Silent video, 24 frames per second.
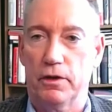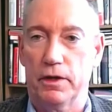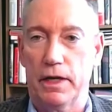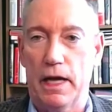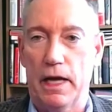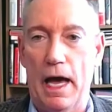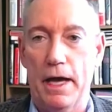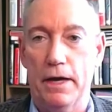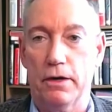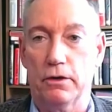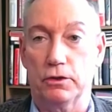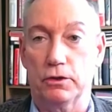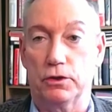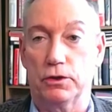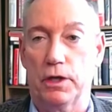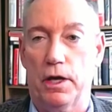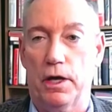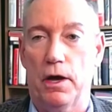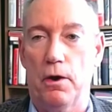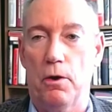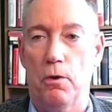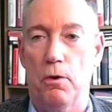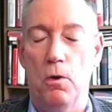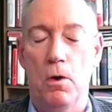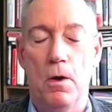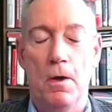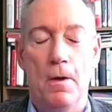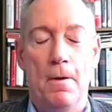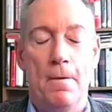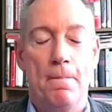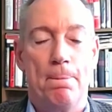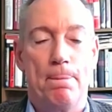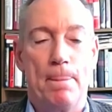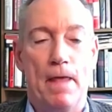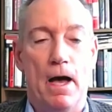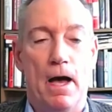for a night or so,
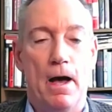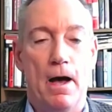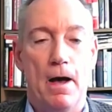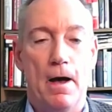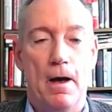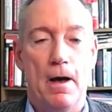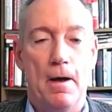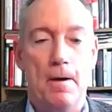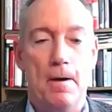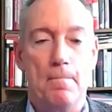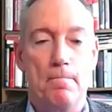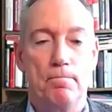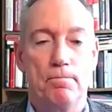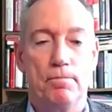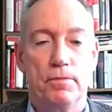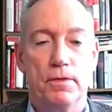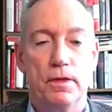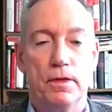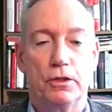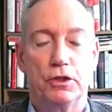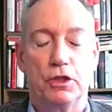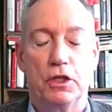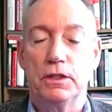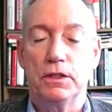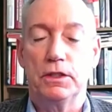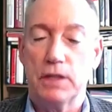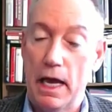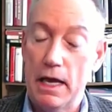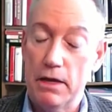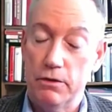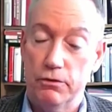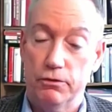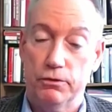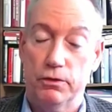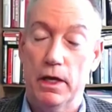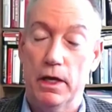she
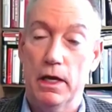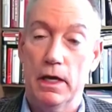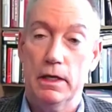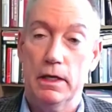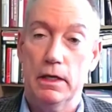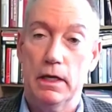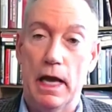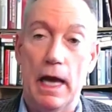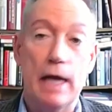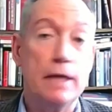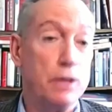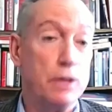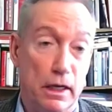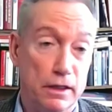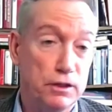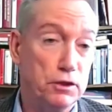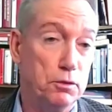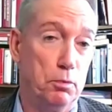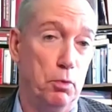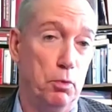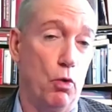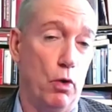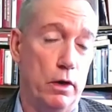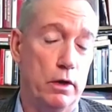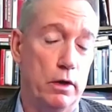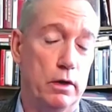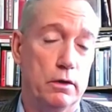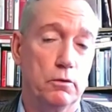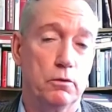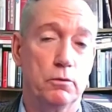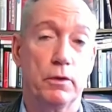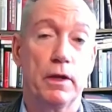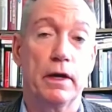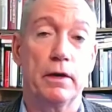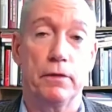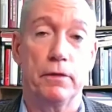takes in a Dutch boy.
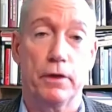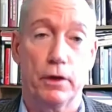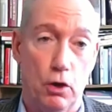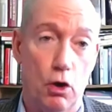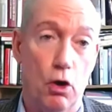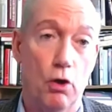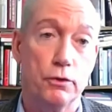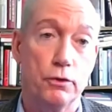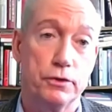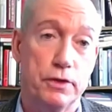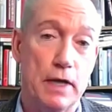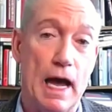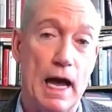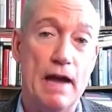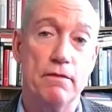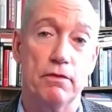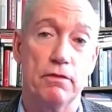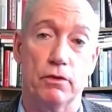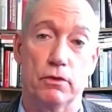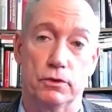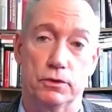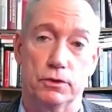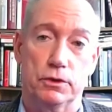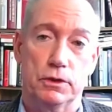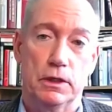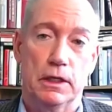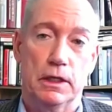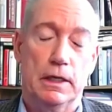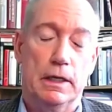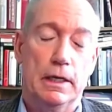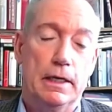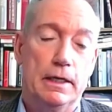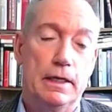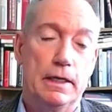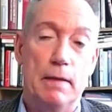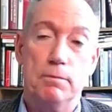They're called divers.
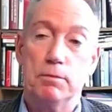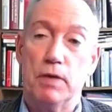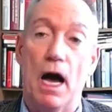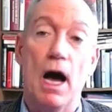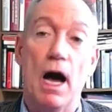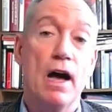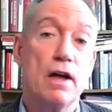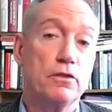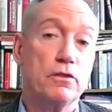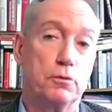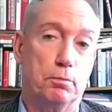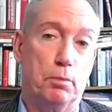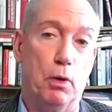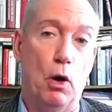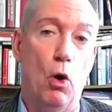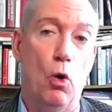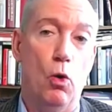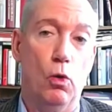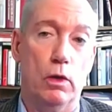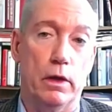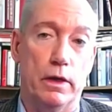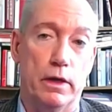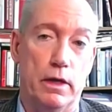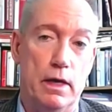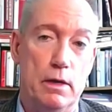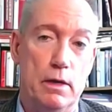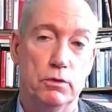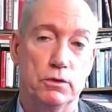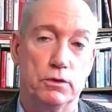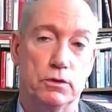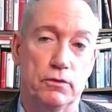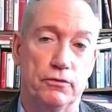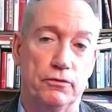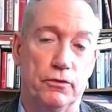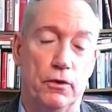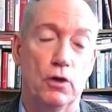Named Hans Poli. He
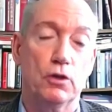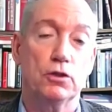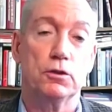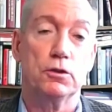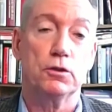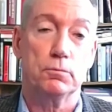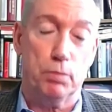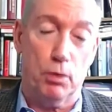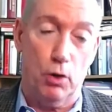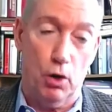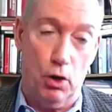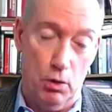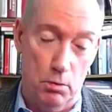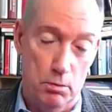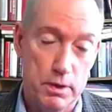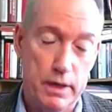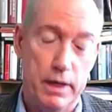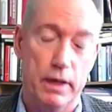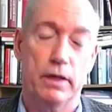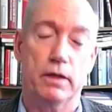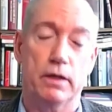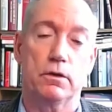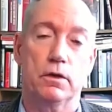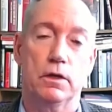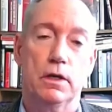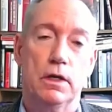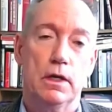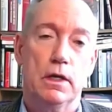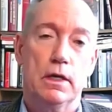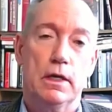was the first permanent